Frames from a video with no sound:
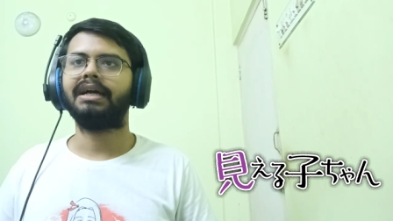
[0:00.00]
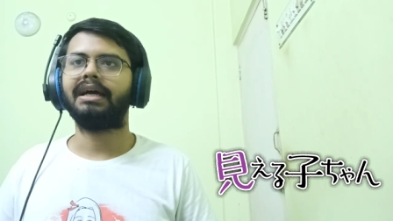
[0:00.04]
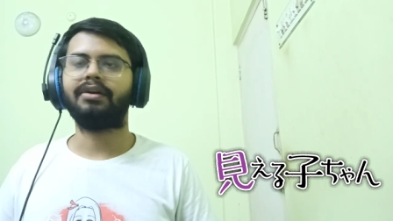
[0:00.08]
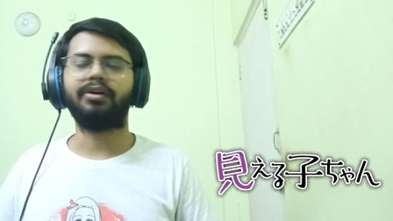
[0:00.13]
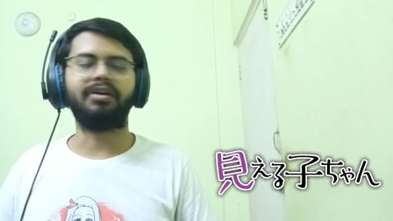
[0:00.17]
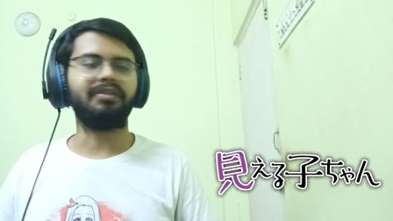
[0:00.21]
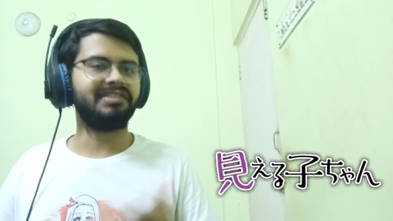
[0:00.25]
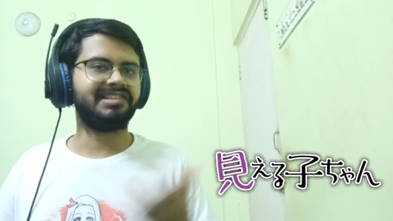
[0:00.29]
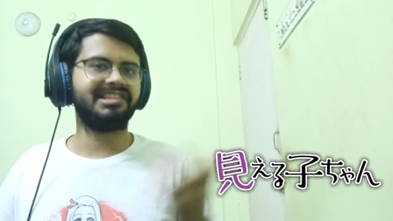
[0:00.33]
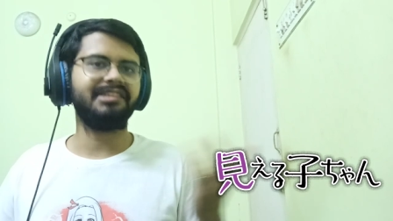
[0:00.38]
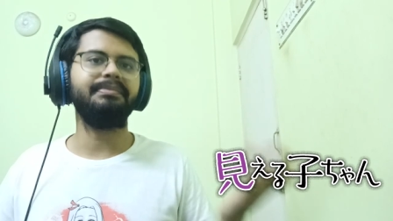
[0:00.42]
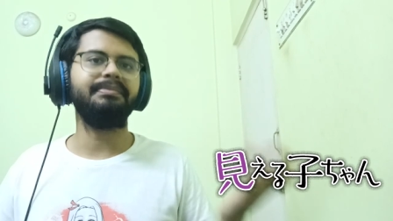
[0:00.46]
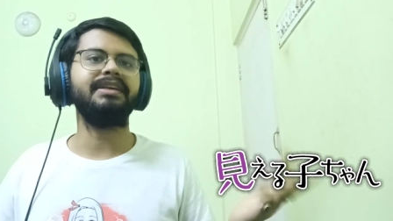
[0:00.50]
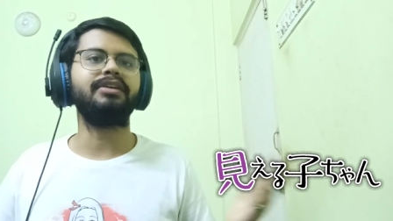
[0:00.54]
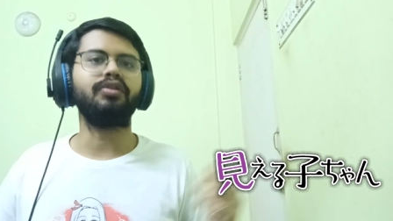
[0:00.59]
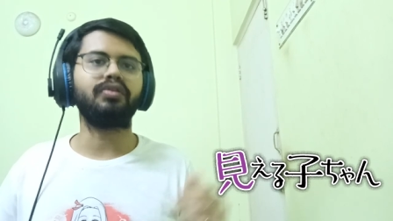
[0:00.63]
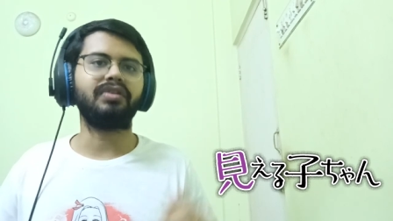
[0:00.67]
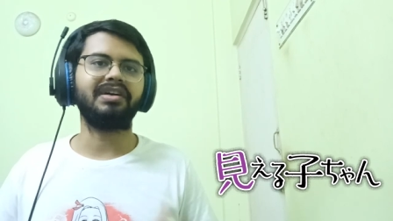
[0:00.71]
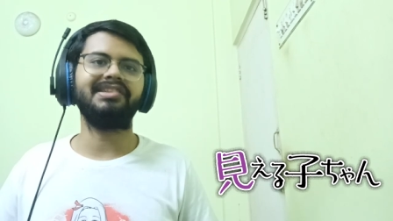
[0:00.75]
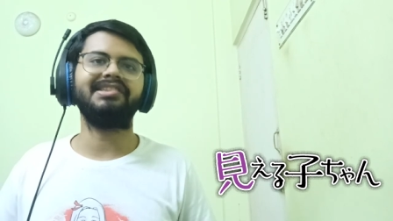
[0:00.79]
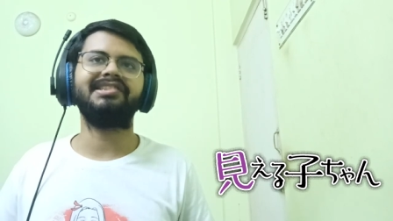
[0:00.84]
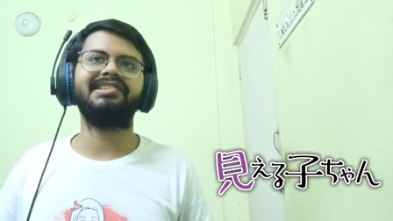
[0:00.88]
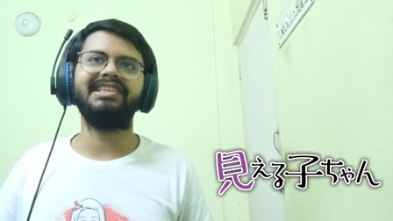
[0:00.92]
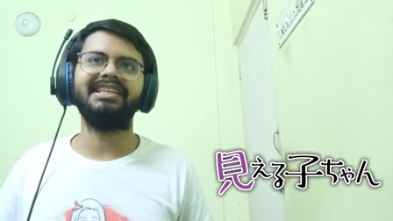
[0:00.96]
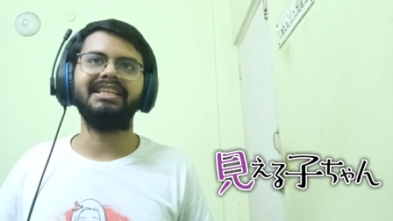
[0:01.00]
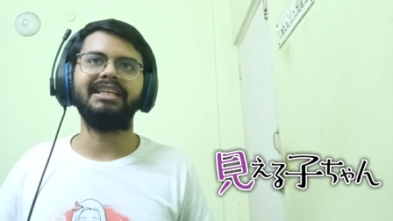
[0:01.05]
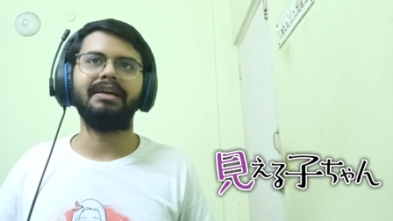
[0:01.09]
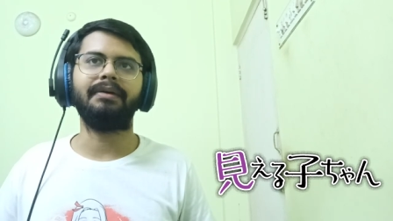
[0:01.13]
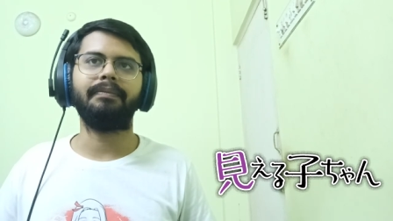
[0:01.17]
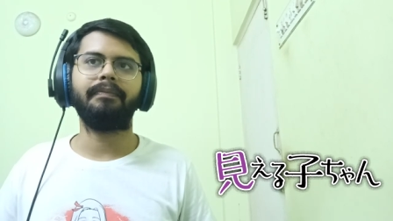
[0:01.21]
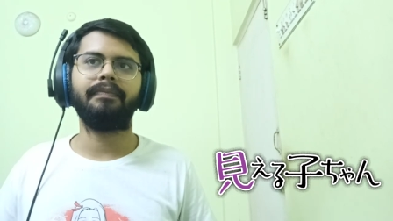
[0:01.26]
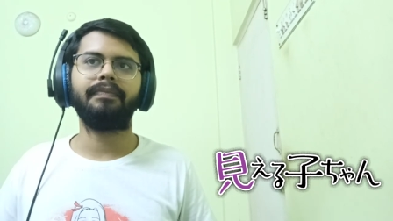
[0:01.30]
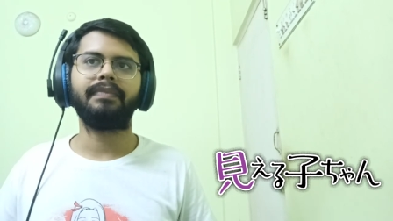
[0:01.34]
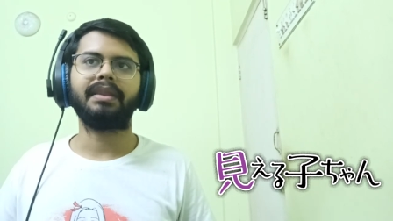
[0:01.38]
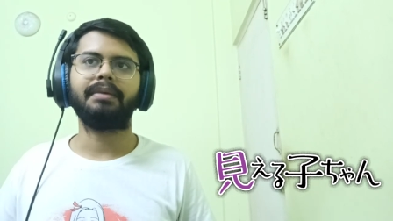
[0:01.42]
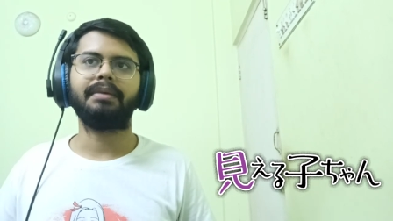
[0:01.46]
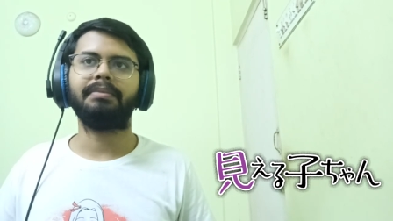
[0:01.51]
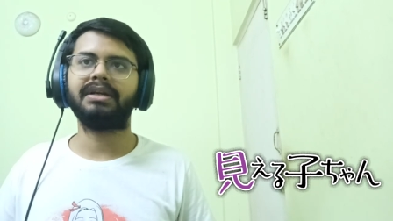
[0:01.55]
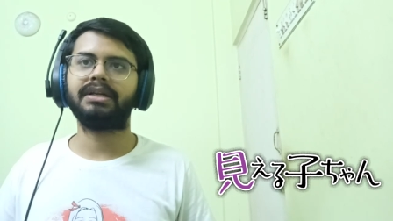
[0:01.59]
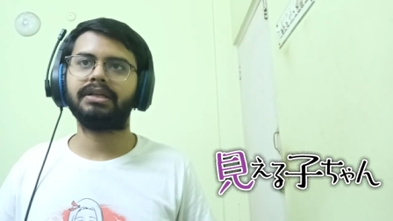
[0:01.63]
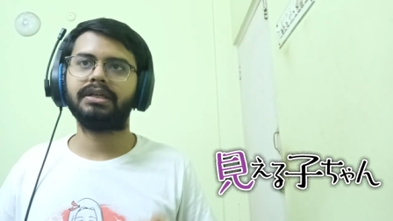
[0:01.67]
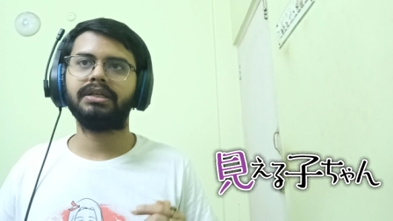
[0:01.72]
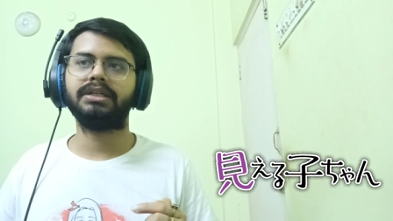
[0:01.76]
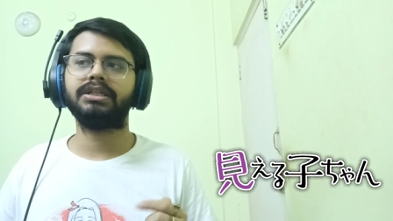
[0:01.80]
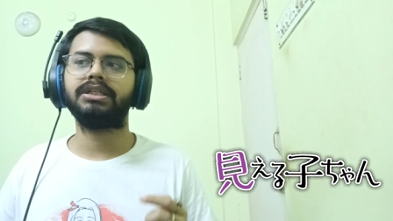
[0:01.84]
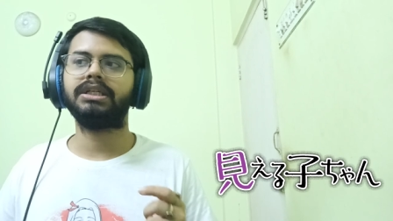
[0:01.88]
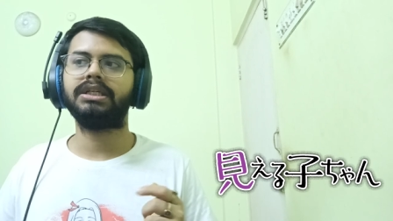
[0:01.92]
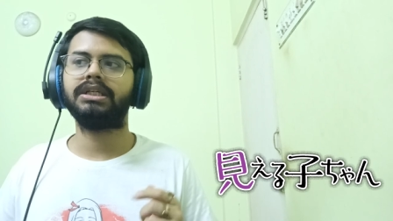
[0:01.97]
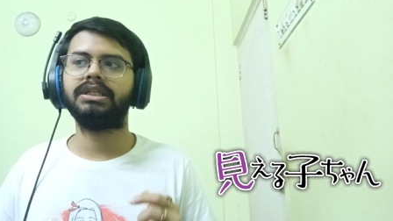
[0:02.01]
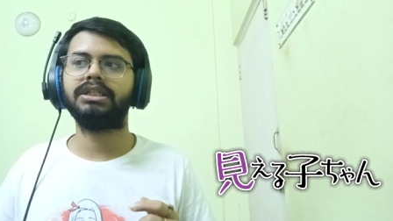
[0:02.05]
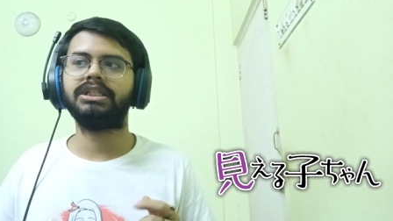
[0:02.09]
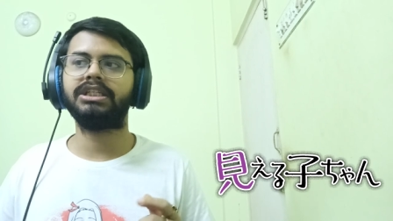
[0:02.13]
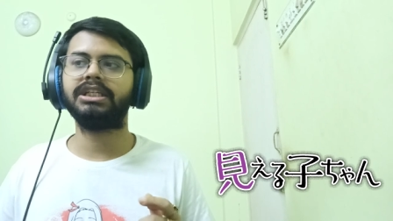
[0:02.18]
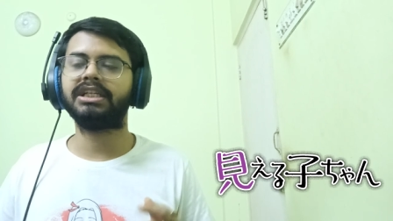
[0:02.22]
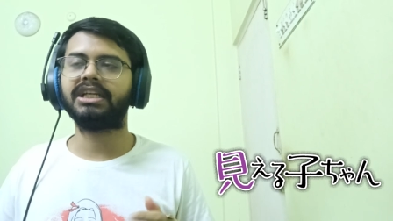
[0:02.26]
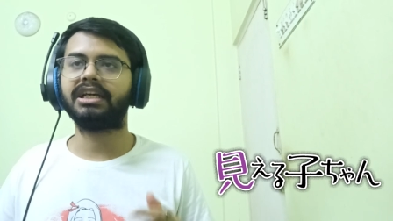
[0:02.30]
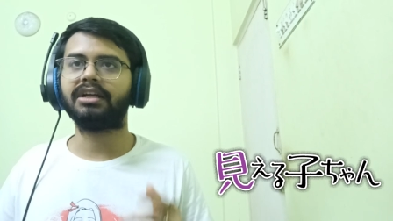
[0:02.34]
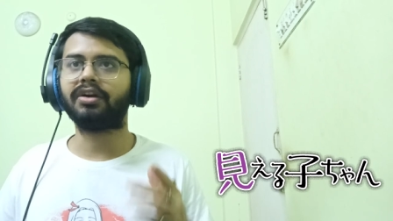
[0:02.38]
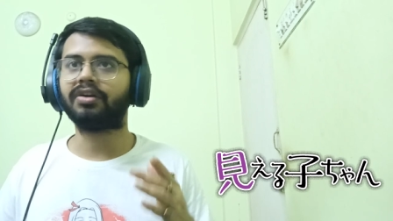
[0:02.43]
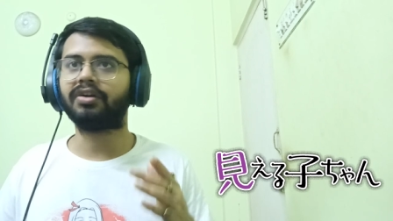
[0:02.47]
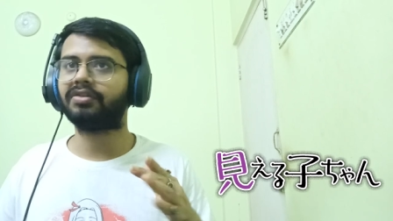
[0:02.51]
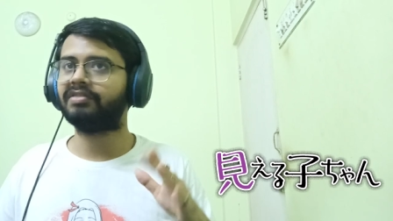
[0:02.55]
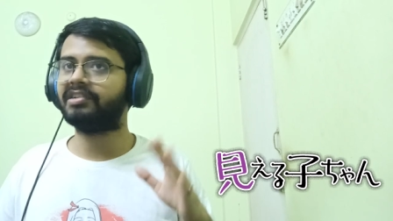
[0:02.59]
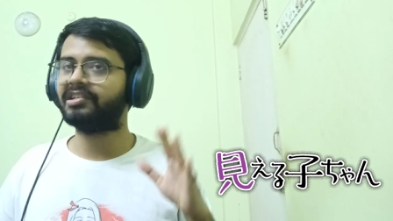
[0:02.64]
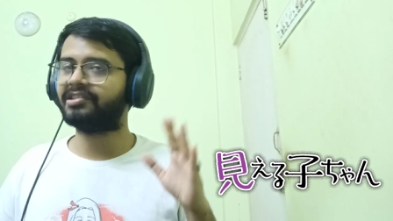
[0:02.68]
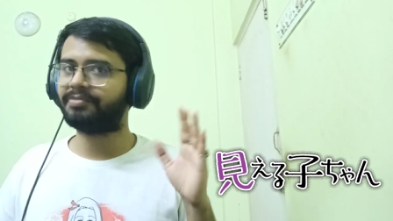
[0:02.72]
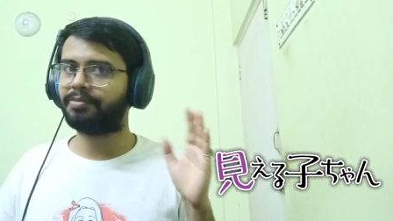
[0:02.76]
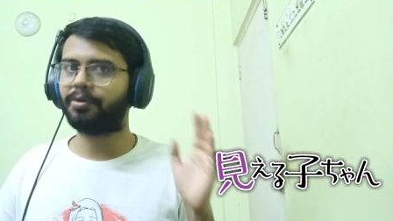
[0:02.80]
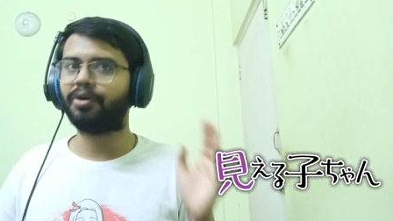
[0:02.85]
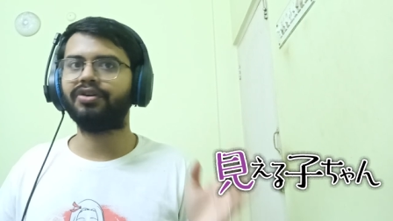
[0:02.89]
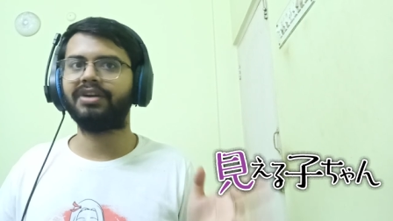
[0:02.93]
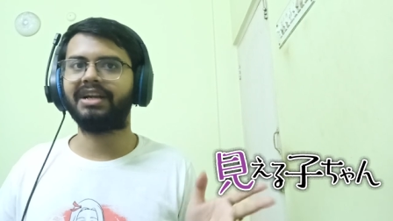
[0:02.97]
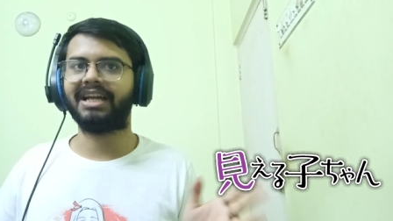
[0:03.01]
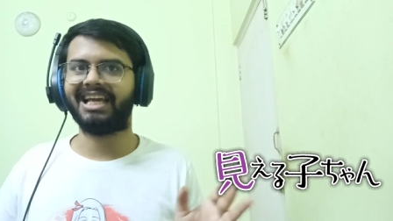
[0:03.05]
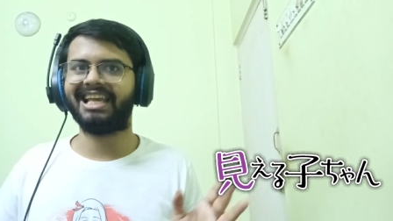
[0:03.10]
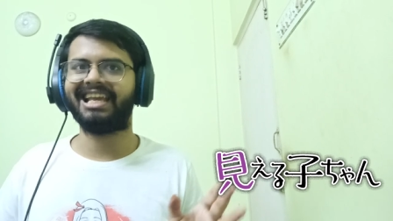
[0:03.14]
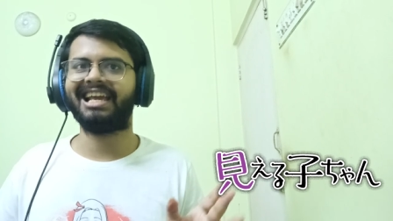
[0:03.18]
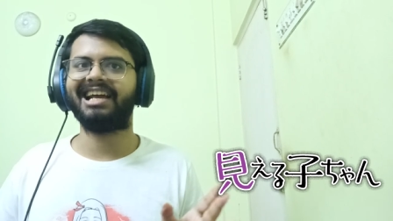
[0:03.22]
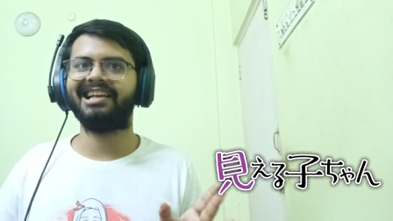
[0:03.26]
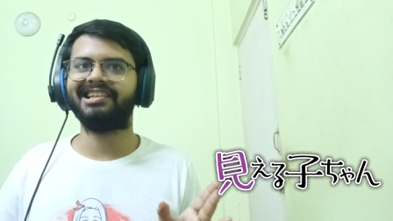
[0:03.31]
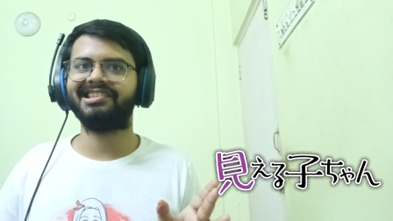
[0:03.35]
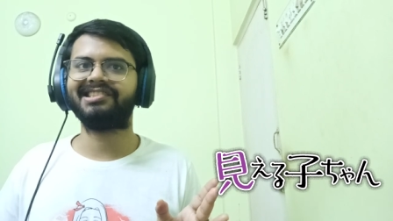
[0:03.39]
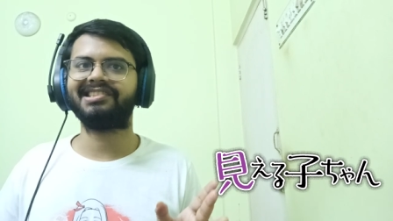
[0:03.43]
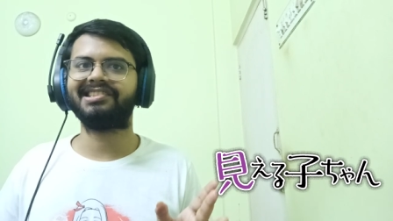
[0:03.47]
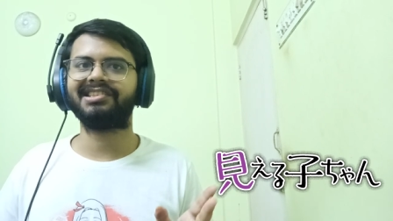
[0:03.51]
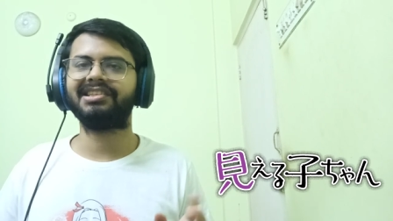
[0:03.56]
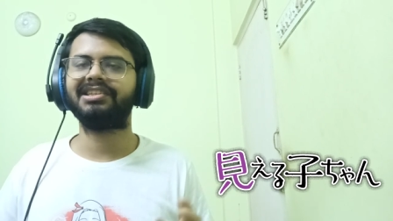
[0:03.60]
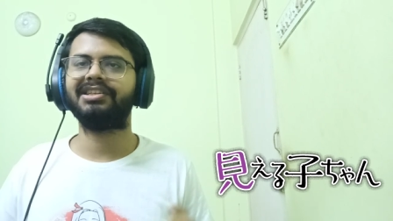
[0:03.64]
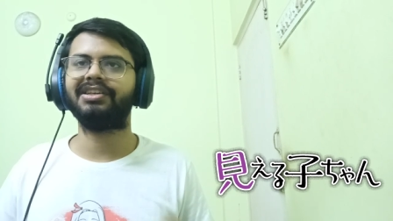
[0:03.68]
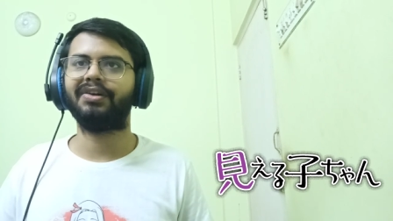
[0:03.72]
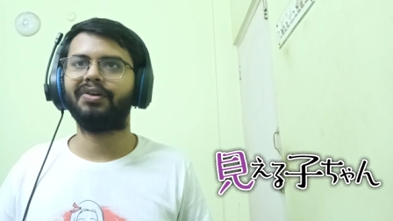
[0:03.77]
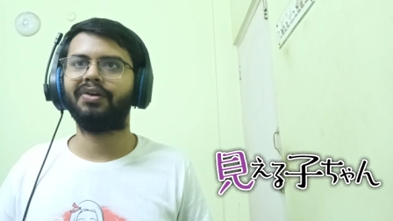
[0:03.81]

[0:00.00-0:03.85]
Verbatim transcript: And obviously Nico can see him, but she cannot respond, I guess,